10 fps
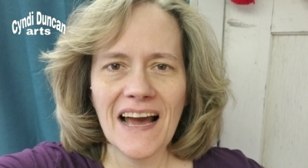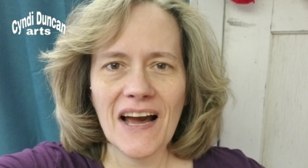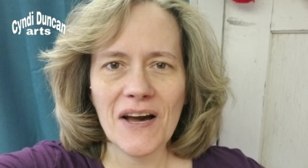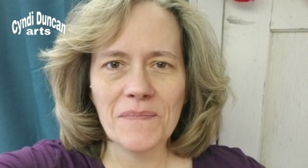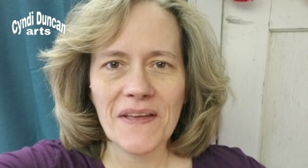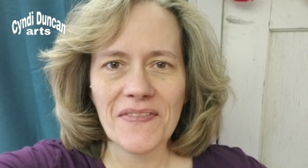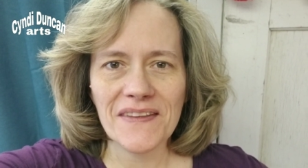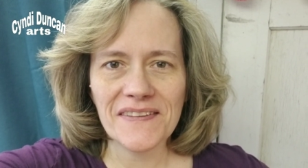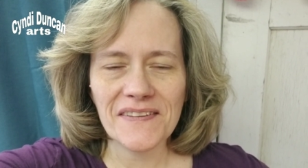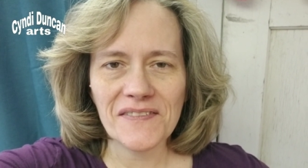Um, and
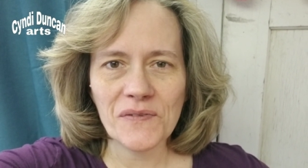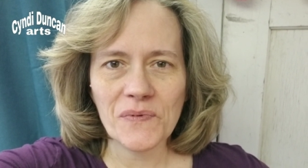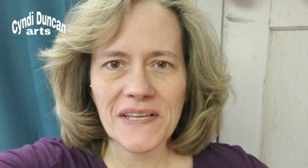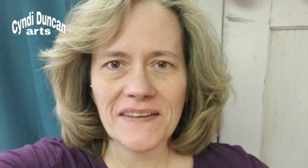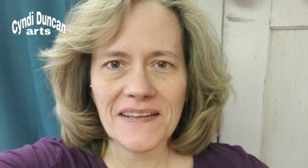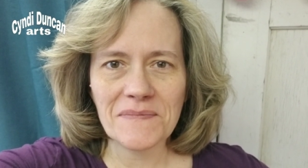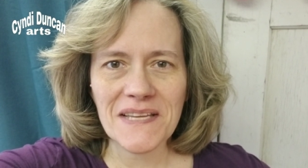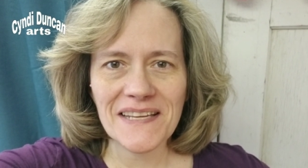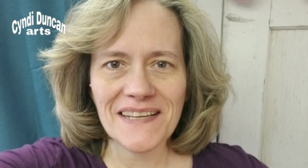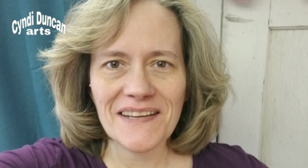this is the weekend I'm
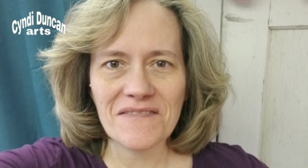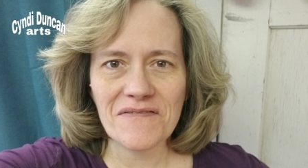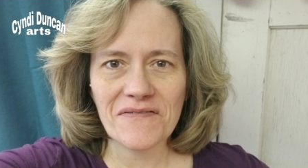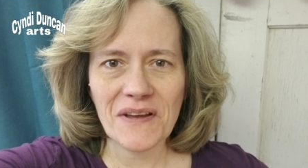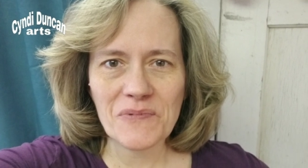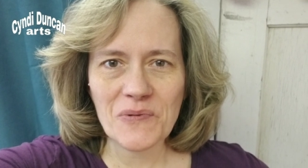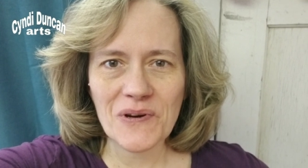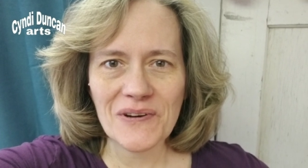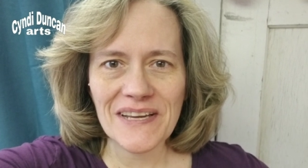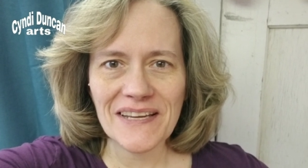taking in
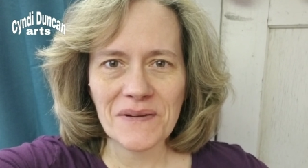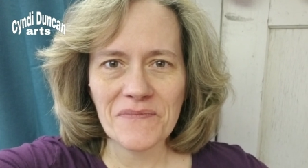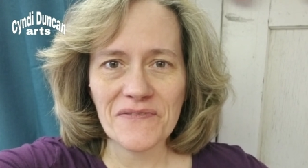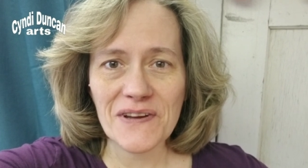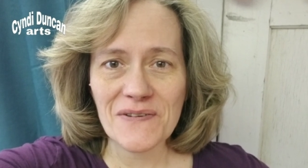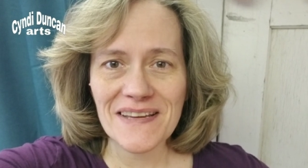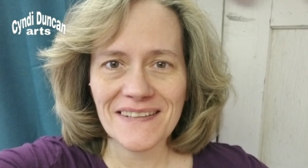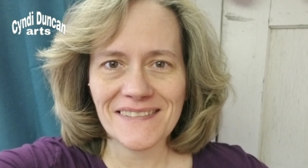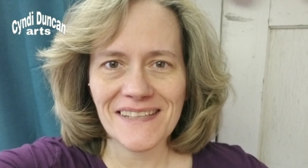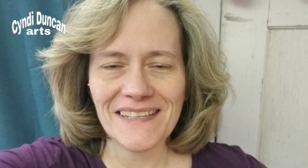February, and I'm very
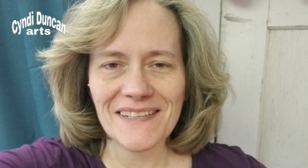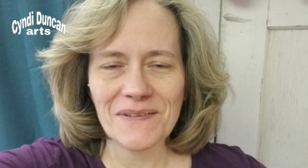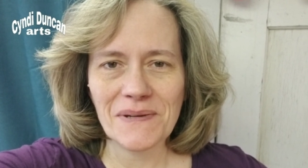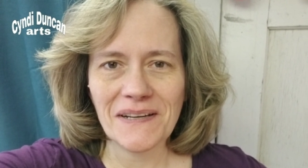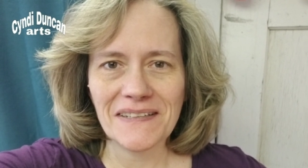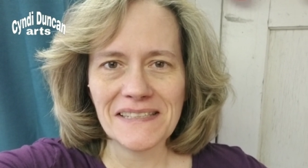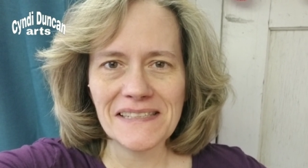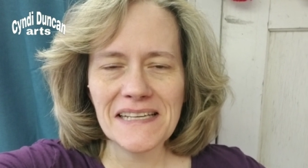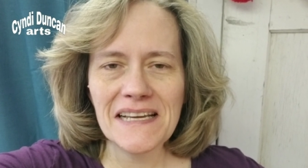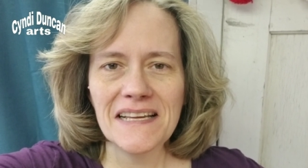excited about it.
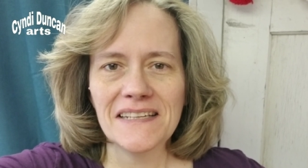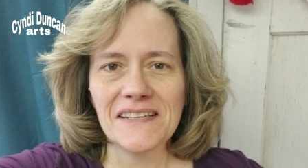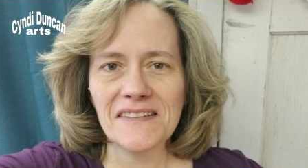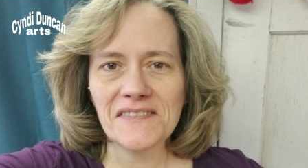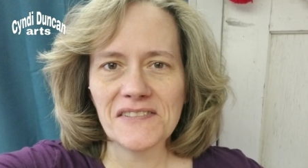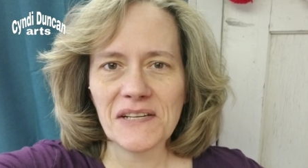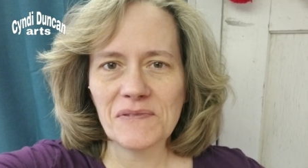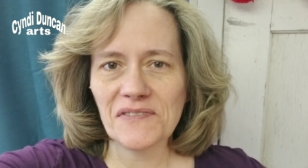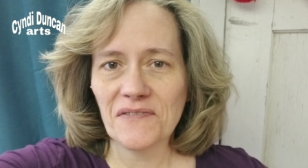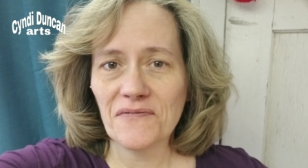Now, yesterday
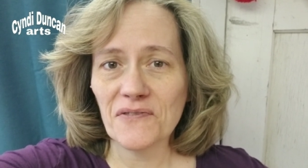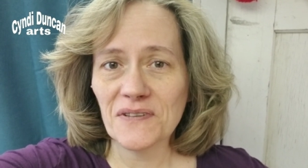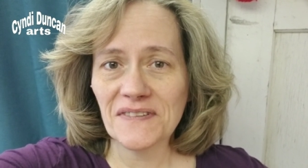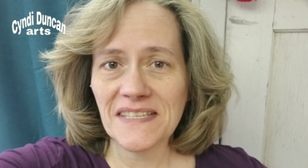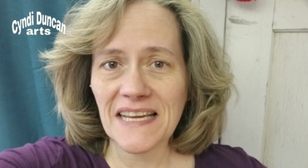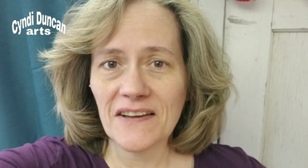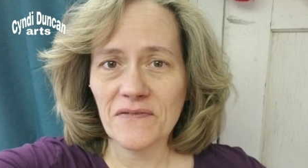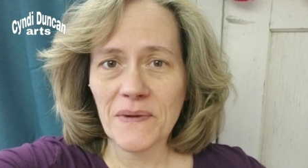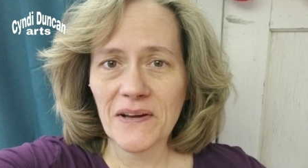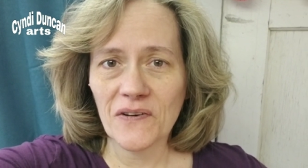was the first day
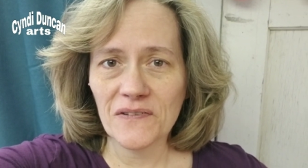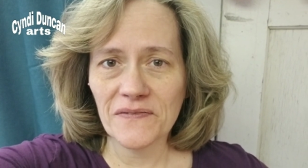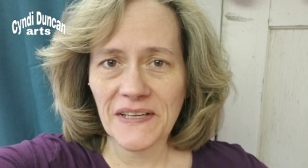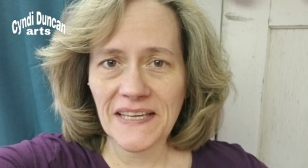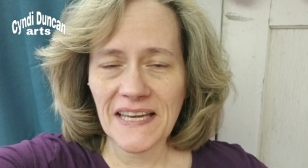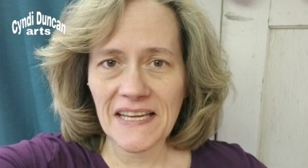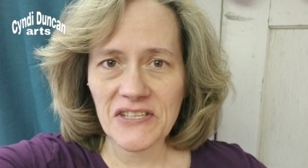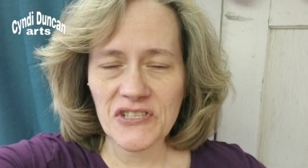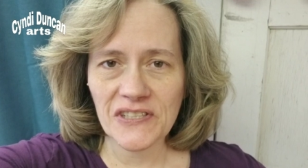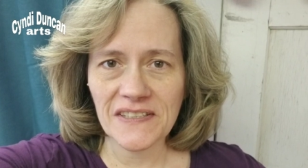of my art
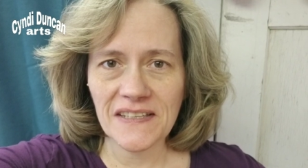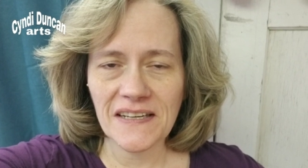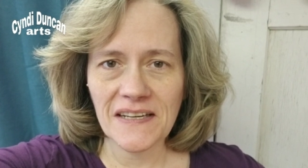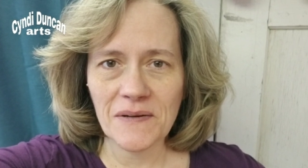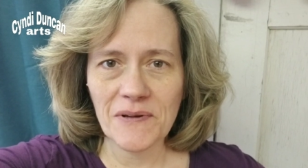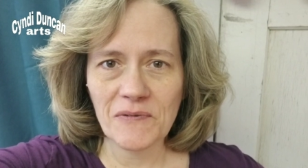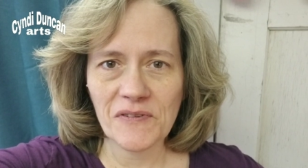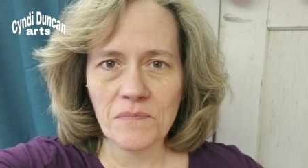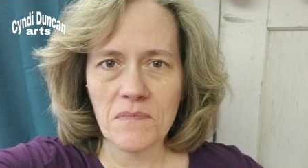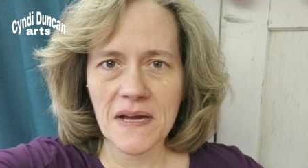vacation. Um, it
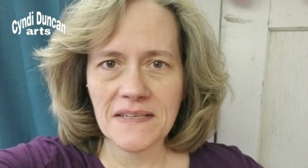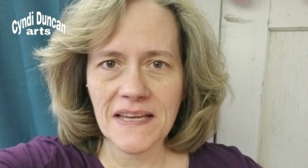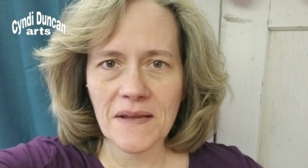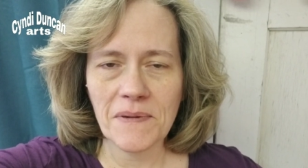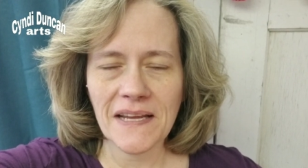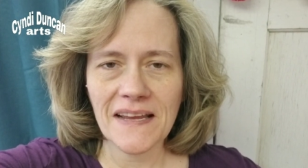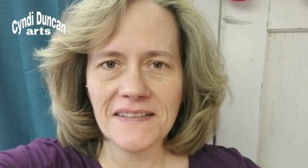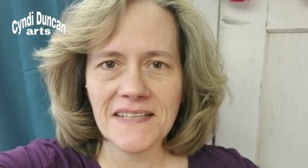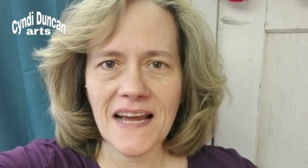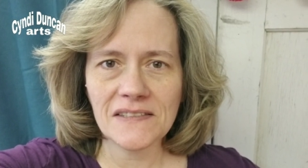was Monday, but I had
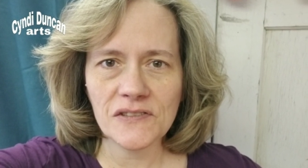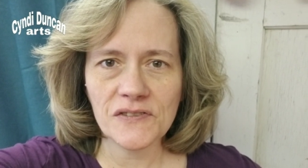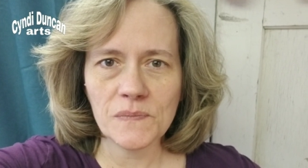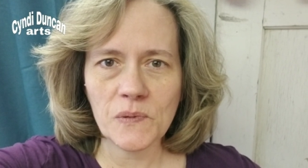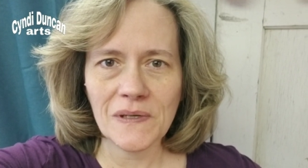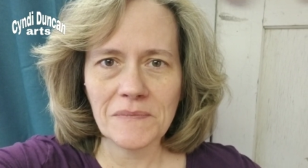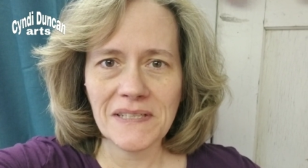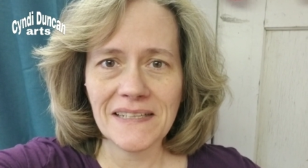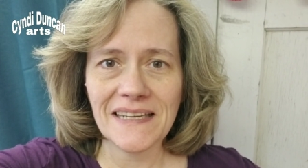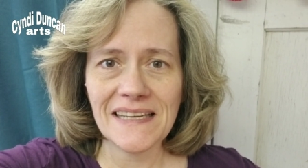a doctor's
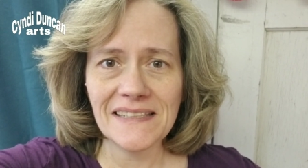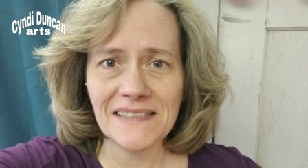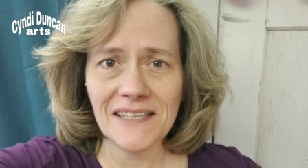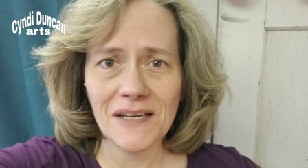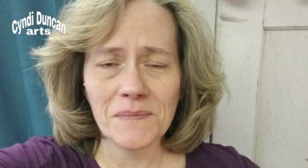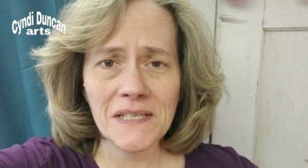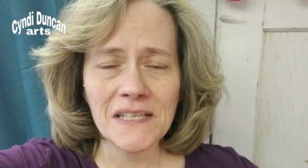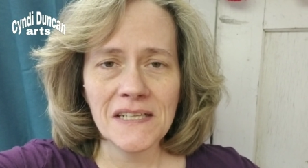appointment, and I ended up